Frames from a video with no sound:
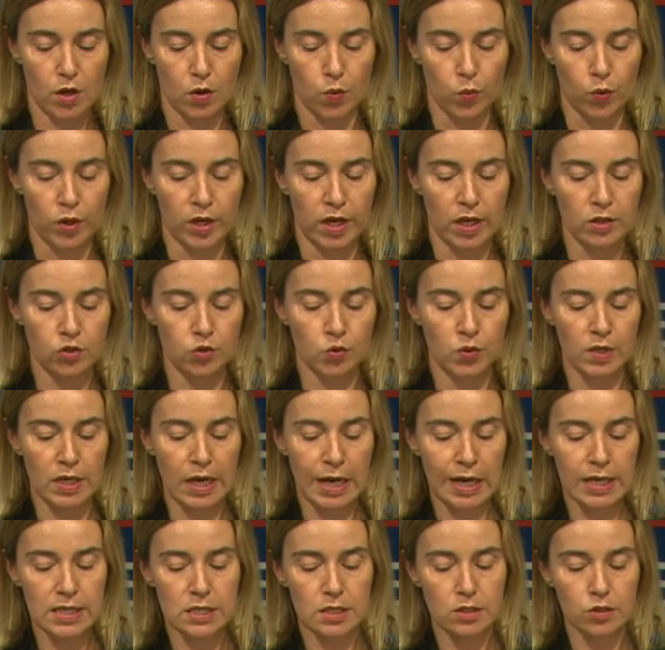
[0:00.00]
We need to
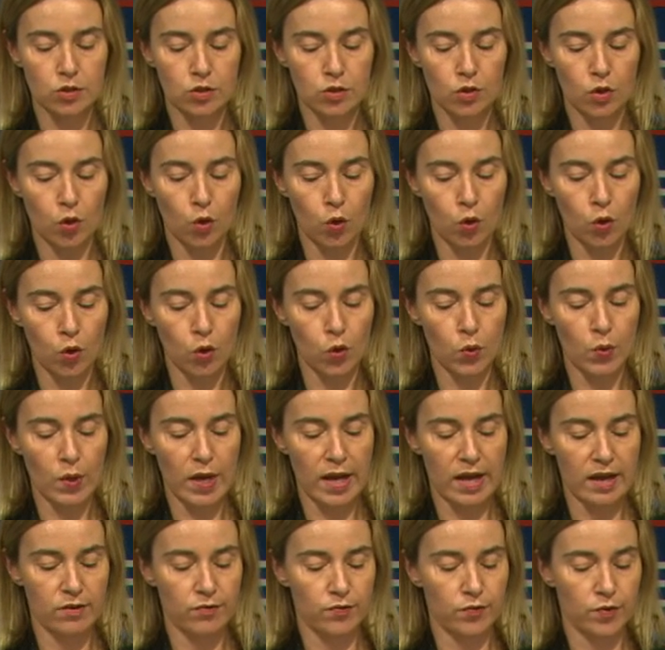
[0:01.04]
enlist all who
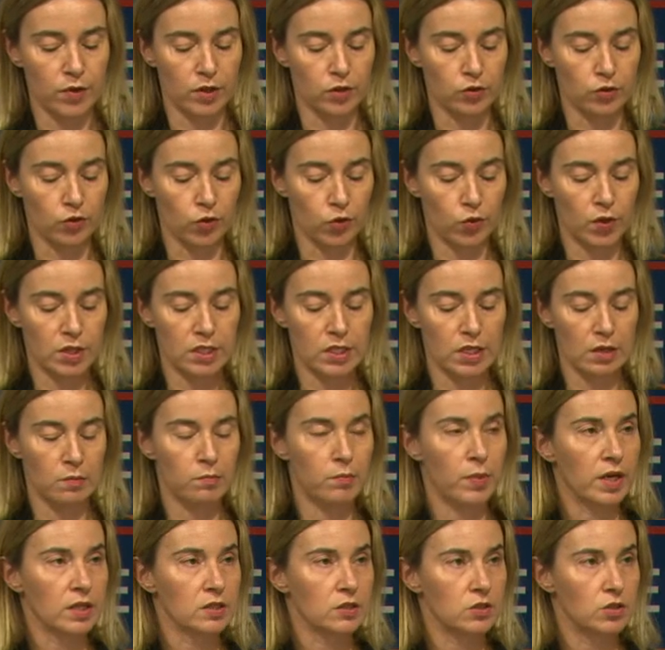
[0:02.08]
have a concrete
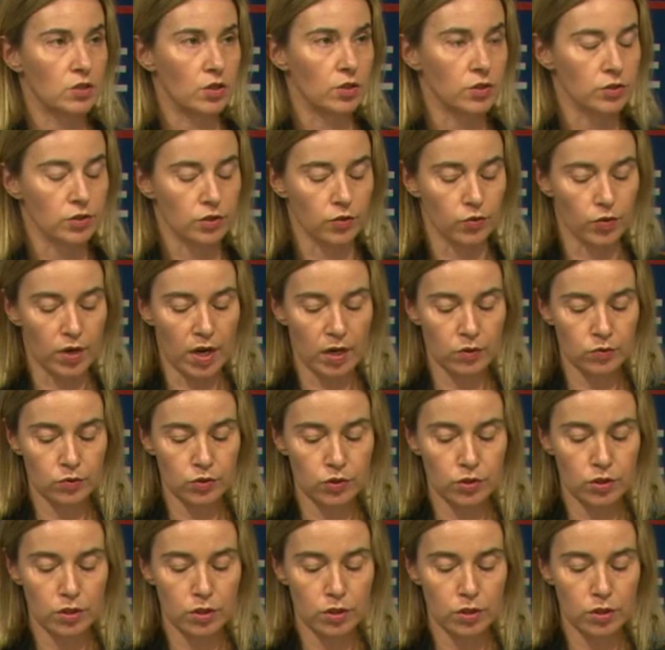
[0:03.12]
impact on the ground,